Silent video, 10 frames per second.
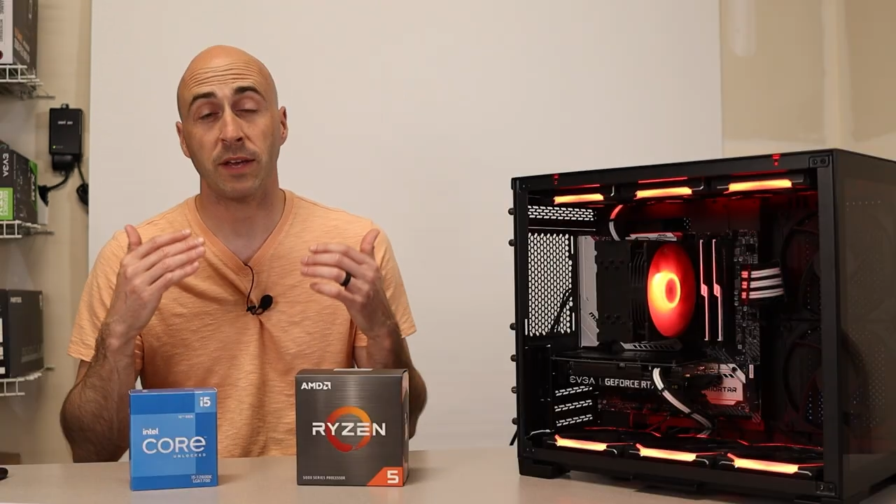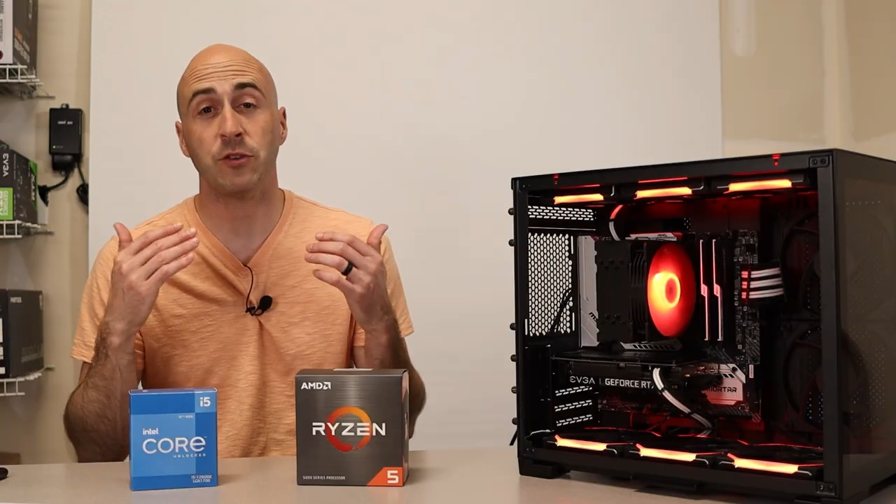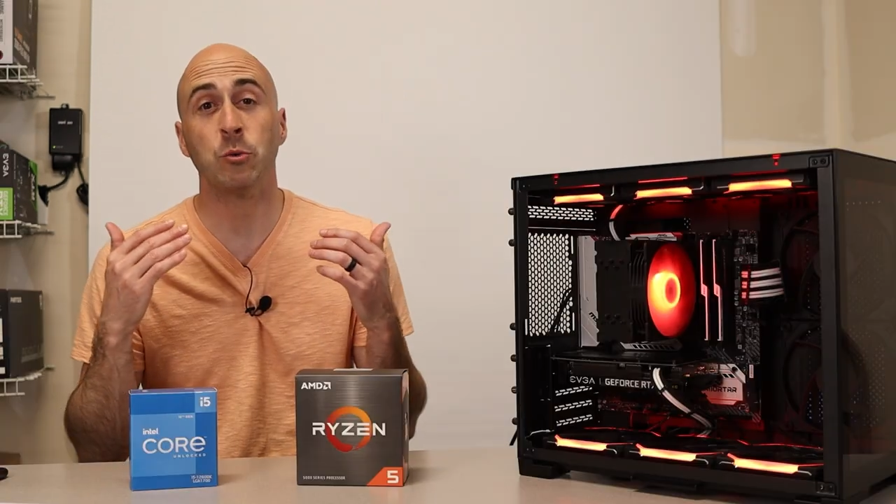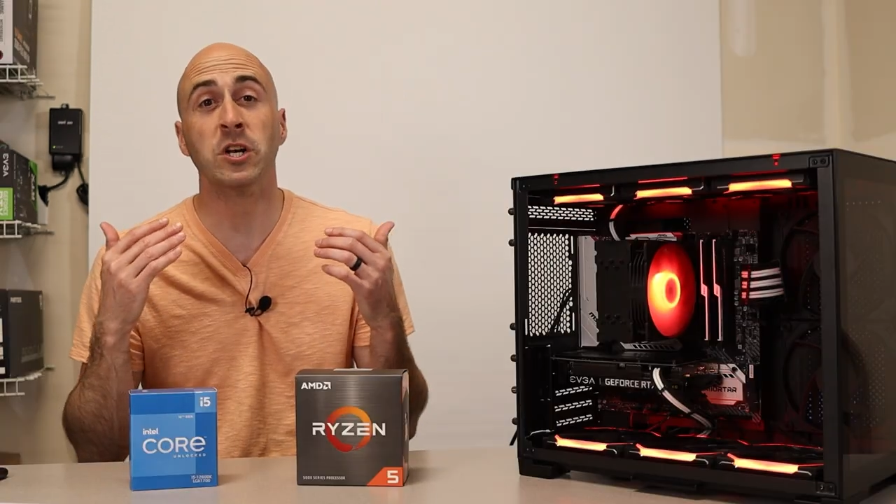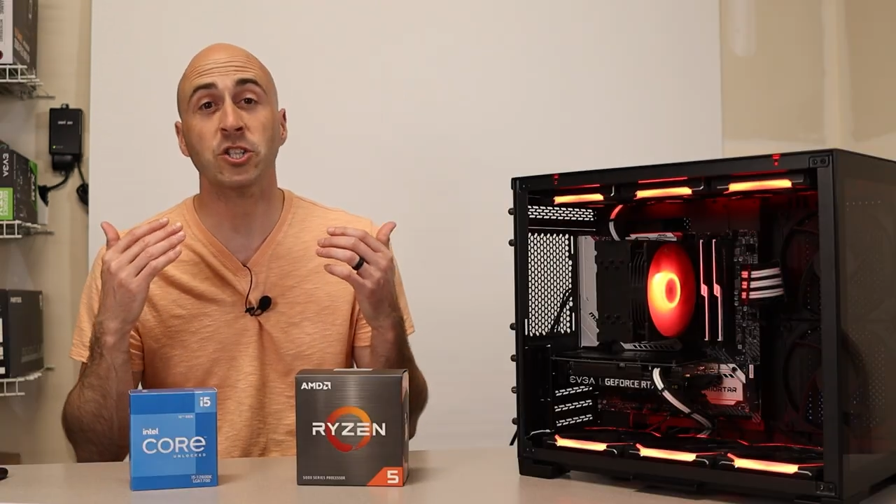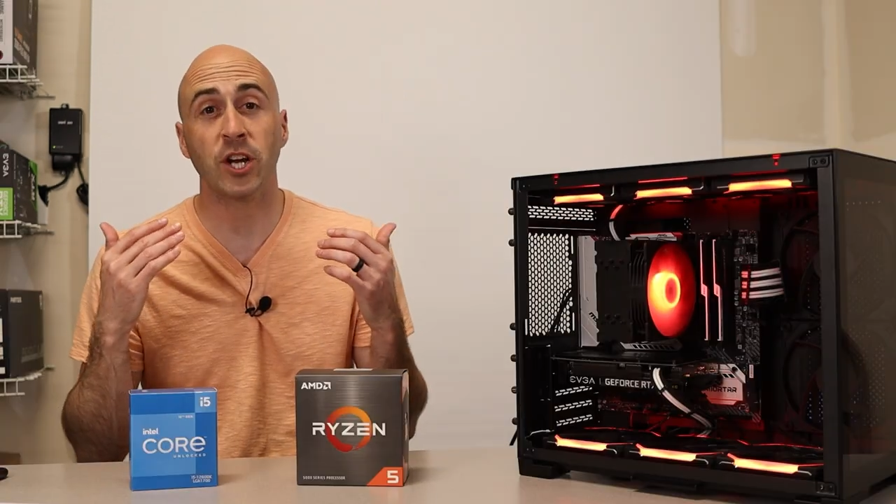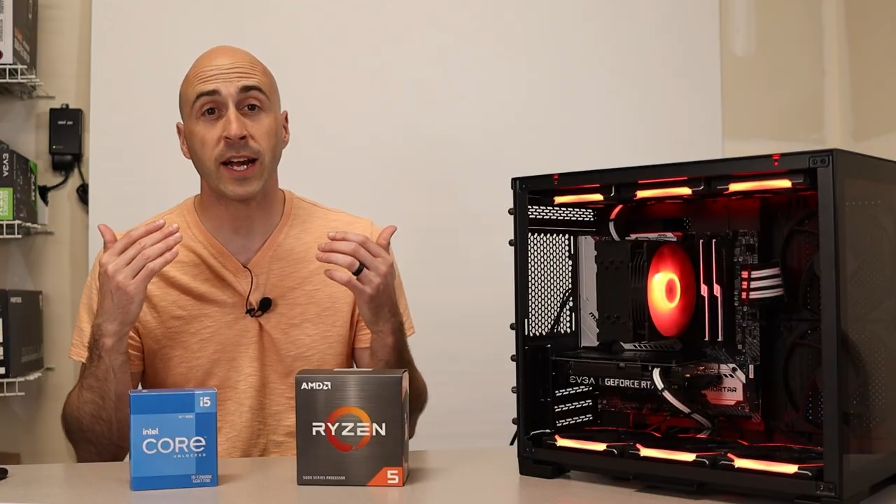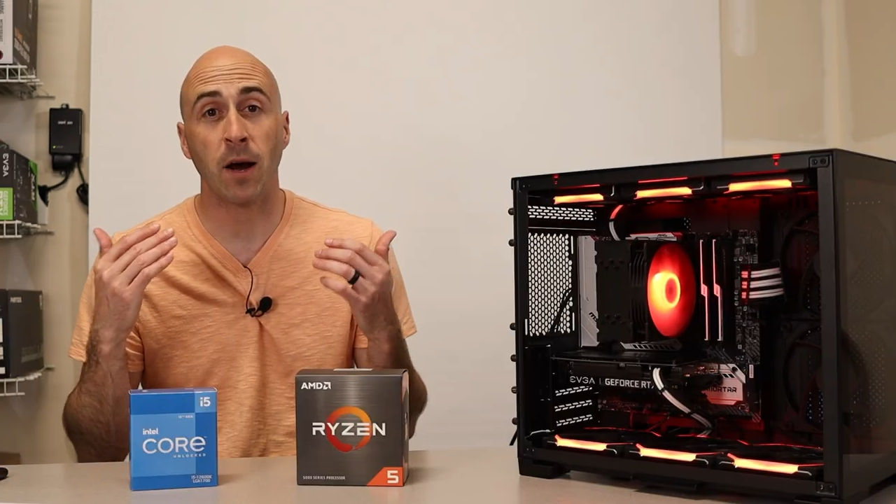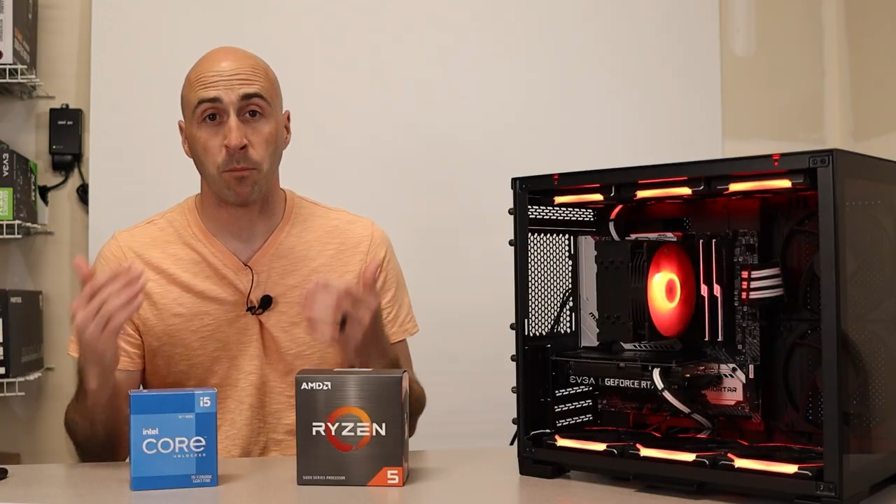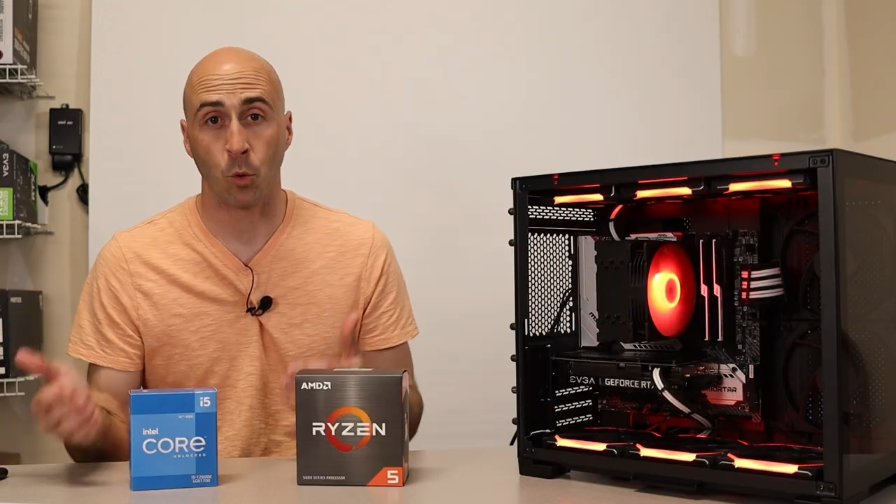if you want to
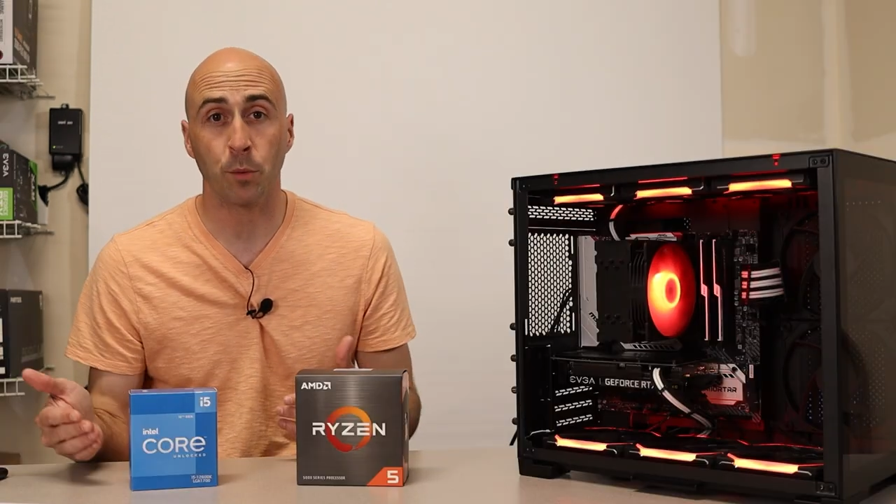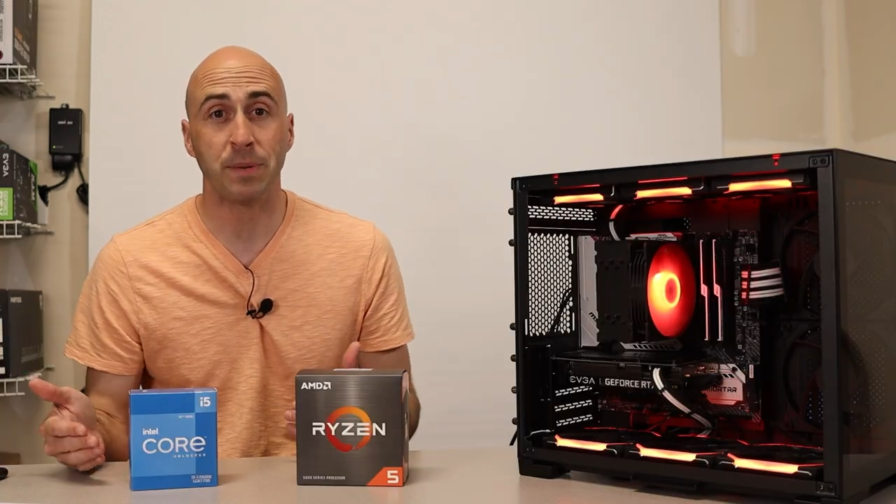check out more